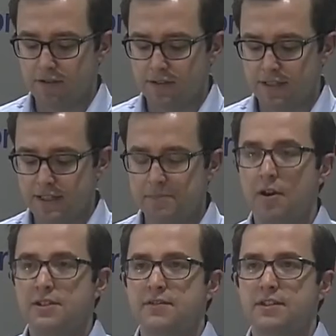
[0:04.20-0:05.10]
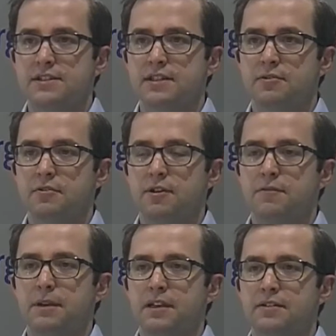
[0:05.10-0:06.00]
since most of this year,
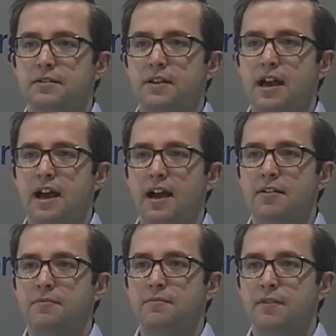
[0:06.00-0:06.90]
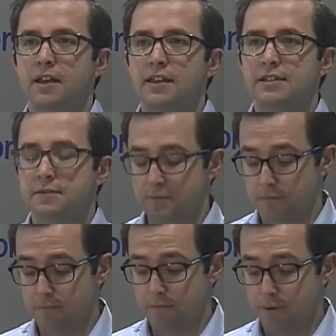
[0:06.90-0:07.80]
we've been, I guess,
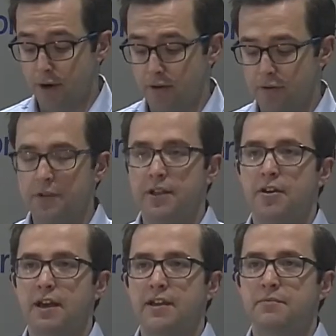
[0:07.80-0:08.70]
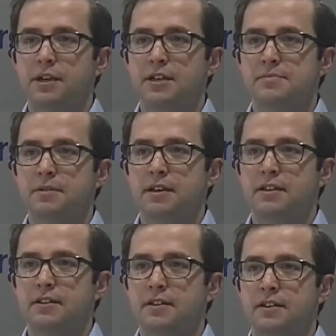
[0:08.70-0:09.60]
pro-Rio and
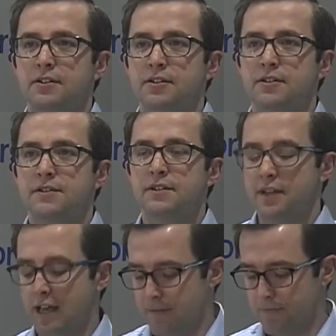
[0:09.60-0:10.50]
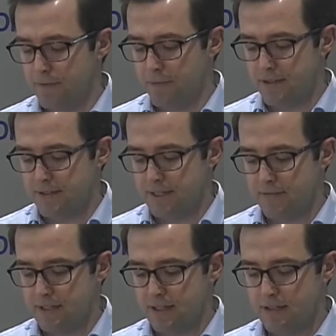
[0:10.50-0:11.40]
BHP in unison for most of
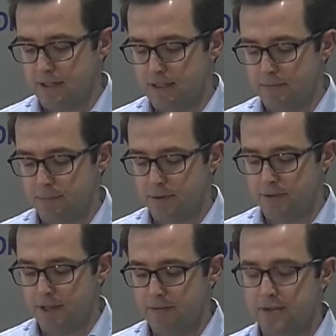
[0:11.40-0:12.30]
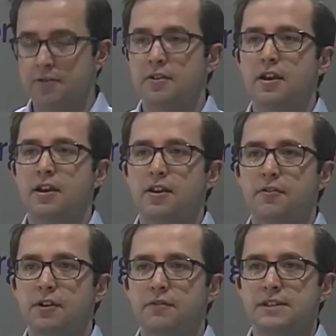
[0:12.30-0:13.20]
17. It's an important time to
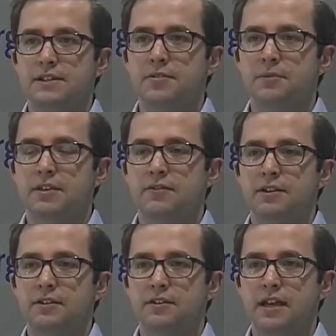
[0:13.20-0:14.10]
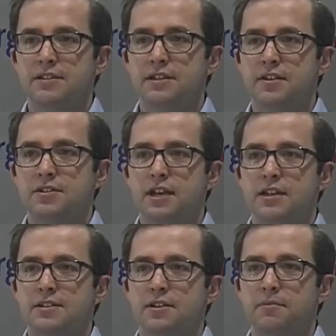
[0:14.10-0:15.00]
revisit them, given that's now
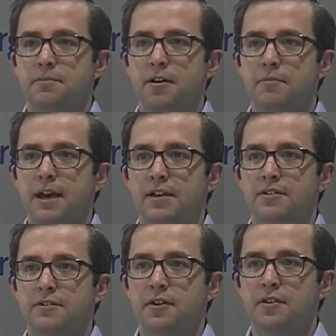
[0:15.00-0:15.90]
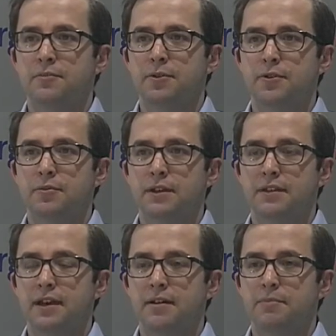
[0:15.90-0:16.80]
changed. And I'm back on board
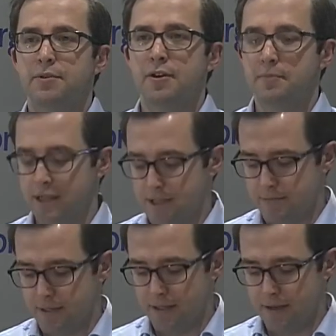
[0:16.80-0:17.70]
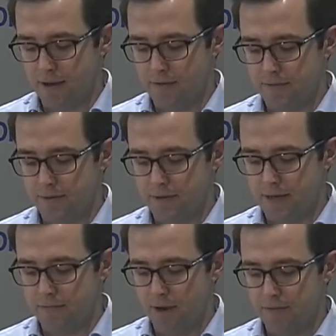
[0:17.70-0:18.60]
with pro-BHP
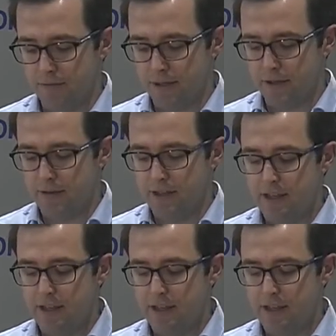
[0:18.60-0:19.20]
over Rio.